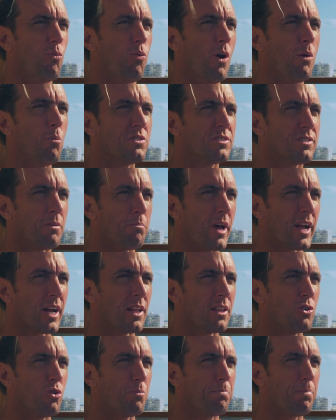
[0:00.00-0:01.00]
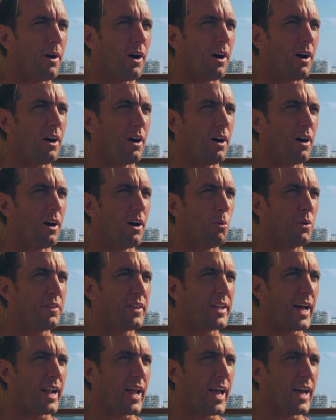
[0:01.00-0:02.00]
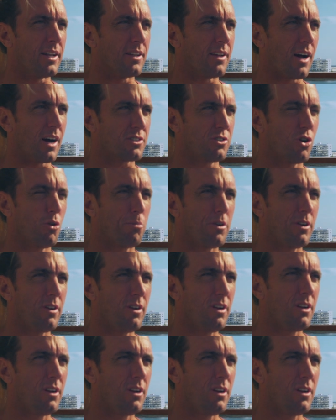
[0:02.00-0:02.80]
When was the Mega Loop, when did that end? October?